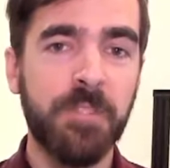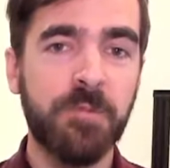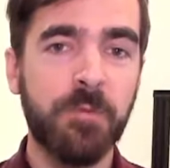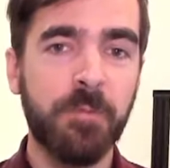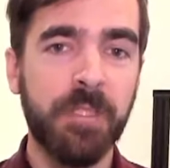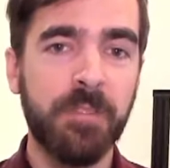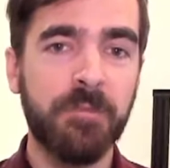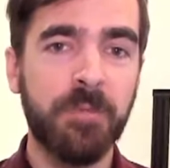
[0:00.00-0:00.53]

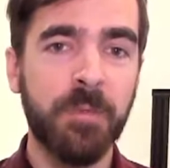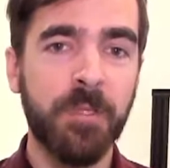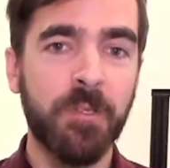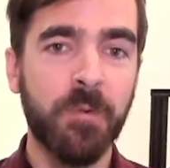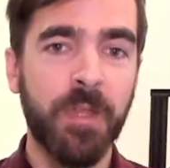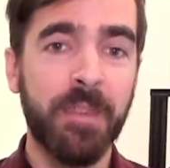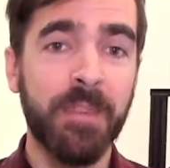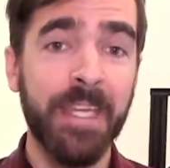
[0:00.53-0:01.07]
will be
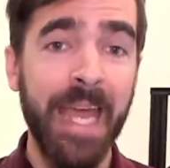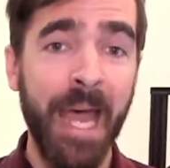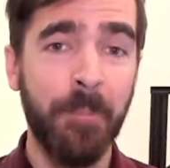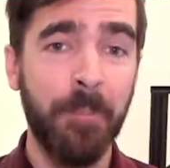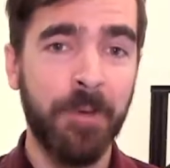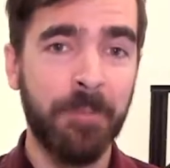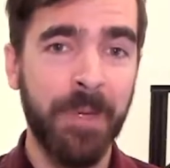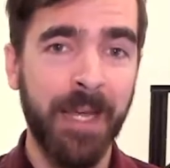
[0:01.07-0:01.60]
familiar with the
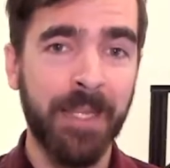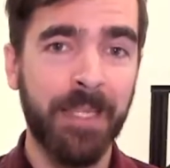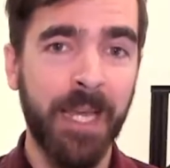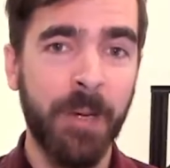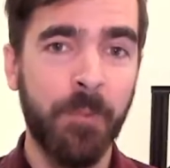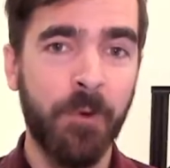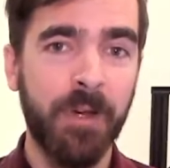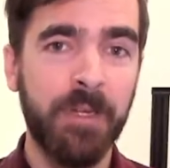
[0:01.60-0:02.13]
AppCompat
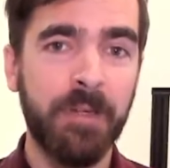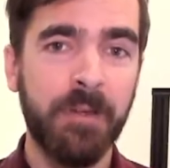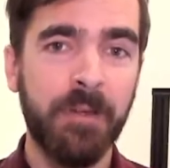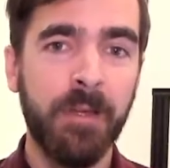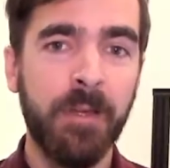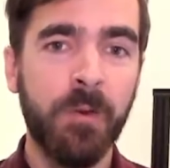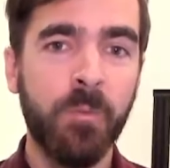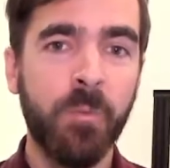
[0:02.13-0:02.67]
library,
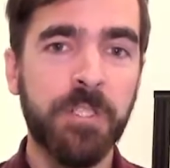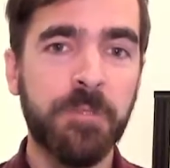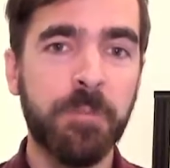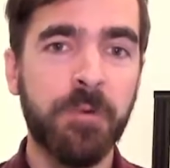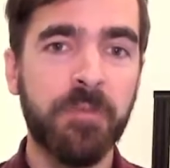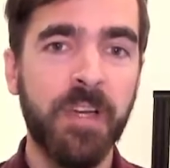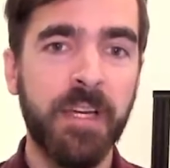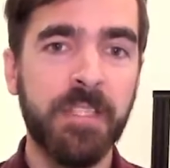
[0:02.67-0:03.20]
which
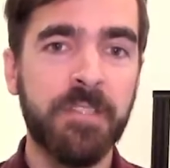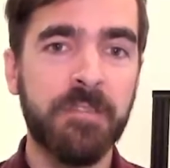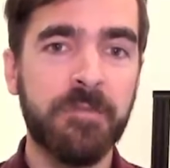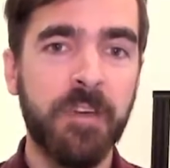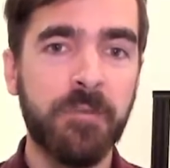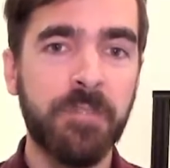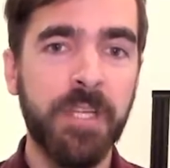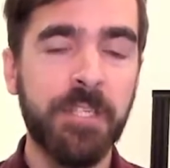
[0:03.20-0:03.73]
provides
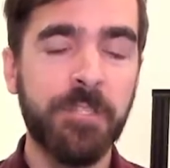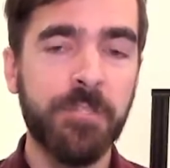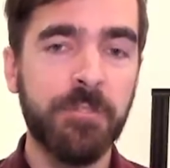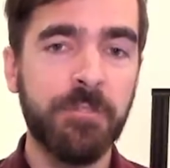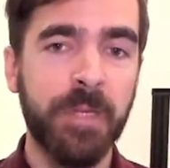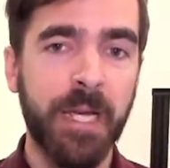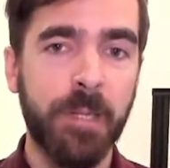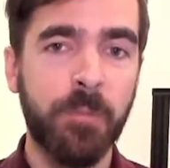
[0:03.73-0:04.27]

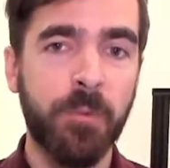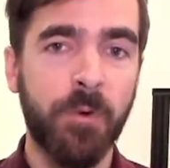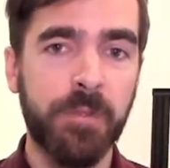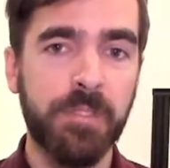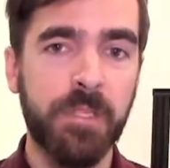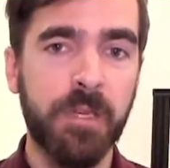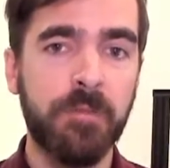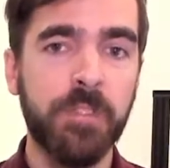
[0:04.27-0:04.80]
foundational
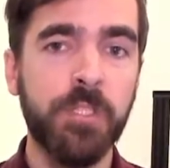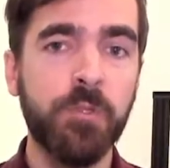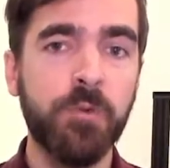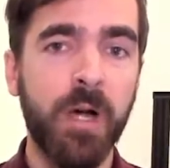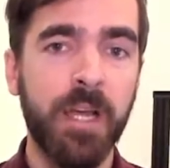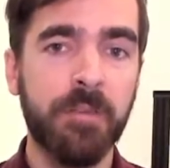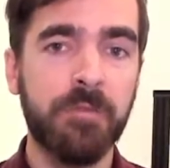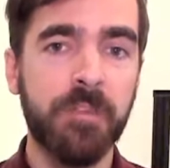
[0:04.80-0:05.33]
backports of
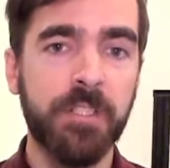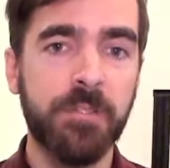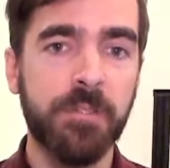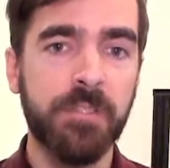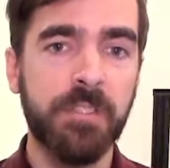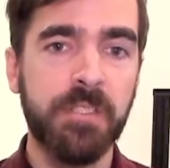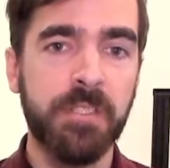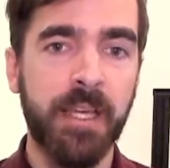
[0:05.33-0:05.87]
UI
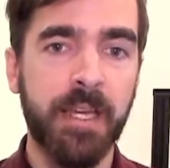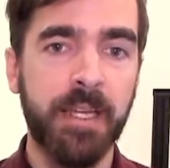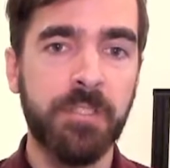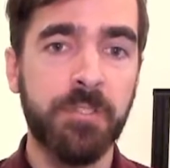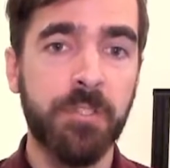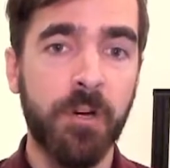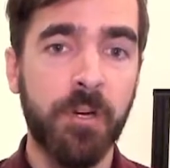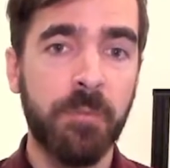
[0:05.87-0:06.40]
features
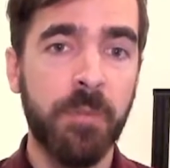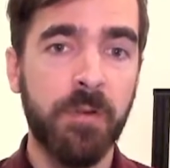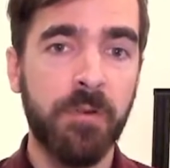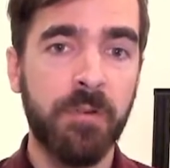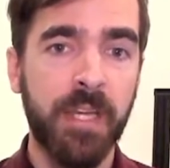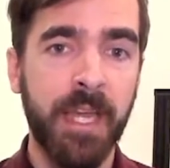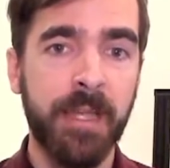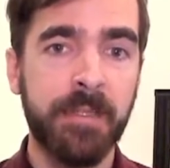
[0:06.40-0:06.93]
like dark
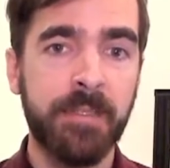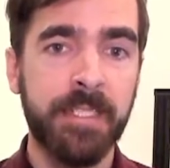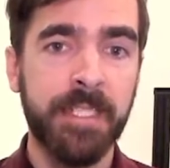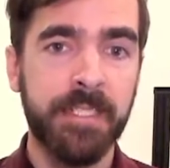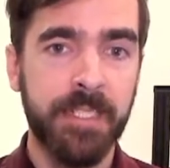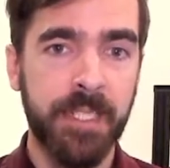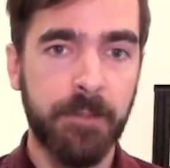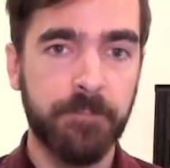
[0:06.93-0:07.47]
mode and tinting.